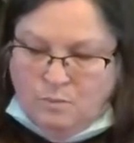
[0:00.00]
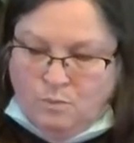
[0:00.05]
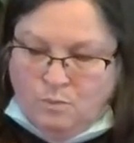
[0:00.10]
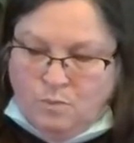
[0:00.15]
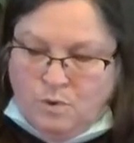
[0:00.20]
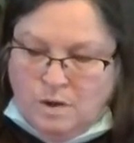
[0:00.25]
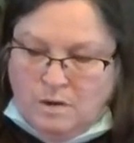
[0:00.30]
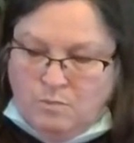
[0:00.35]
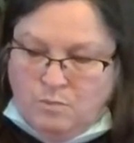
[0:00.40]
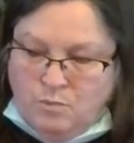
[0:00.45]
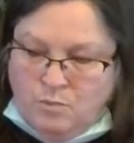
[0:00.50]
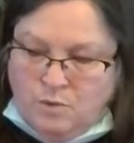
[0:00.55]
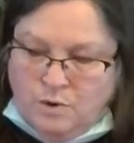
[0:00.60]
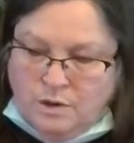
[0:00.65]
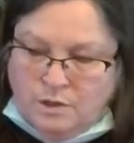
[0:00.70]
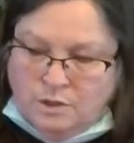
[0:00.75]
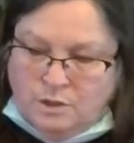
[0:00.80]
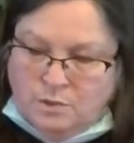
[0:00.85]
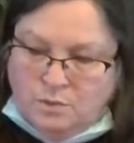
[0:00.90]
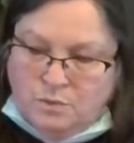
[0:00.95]
One
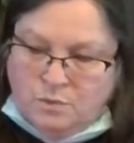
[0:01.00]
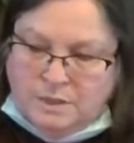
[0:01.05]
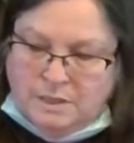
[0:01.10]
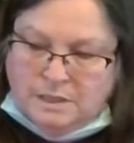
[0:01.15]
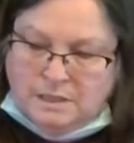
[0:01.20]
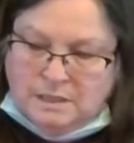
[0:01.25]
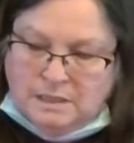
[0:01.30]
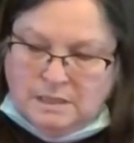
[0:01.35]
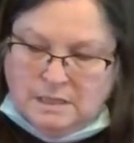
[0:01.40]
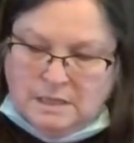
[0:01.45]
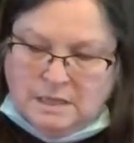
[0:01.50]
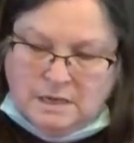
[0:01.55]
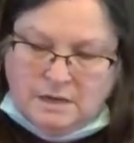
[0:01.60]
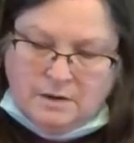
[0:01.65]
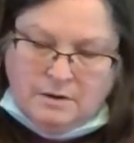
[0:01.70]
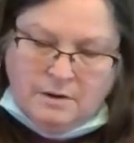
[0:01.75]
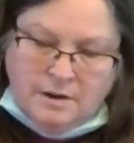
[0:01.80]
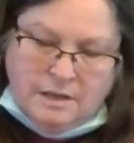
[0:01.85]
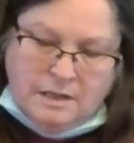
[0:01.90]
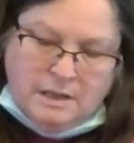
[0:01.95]
more twist
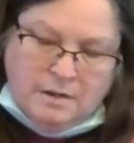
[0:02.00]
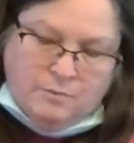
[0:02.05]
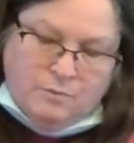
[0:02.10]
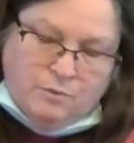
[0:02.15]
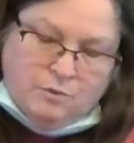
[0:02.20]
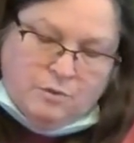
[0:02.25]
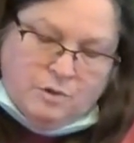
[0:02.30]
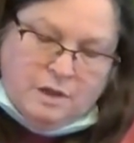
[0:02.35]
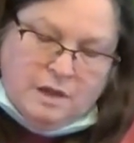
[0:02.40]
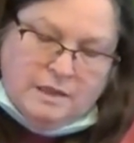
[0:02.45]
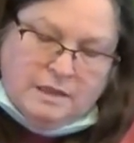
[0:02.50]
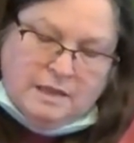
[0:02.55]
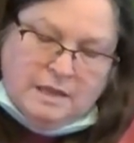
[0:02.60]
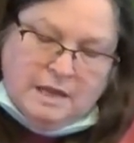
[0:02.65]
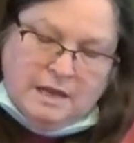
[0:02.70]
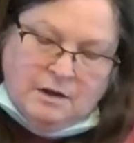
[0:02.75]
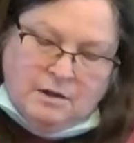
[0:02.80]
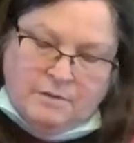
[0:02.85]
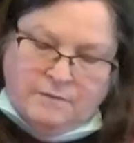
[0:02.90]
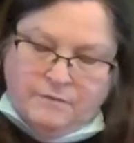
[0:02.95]
here, and then we'll cut
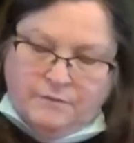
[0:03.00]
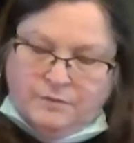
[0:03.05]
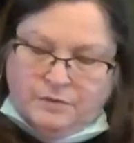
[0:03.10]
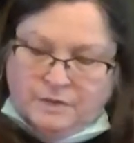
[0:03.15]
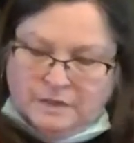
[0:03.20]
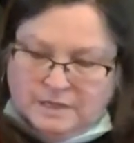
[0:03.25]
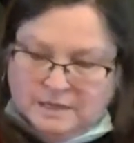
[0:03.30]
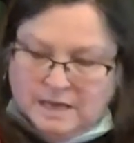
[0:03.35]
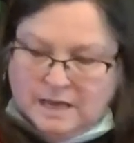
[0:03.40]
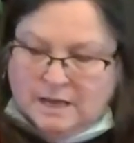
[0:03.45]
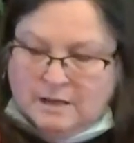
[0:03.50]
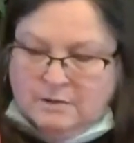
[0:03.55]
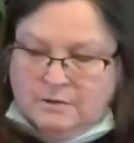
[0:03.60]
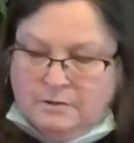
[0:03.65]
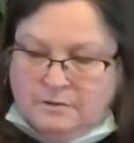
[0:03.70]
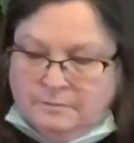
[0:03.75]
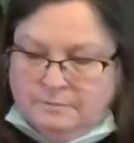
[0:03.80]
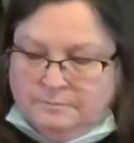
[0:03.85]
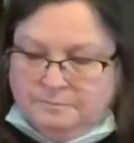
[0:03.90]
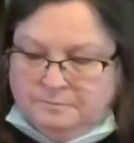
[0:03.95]
that off for the tail.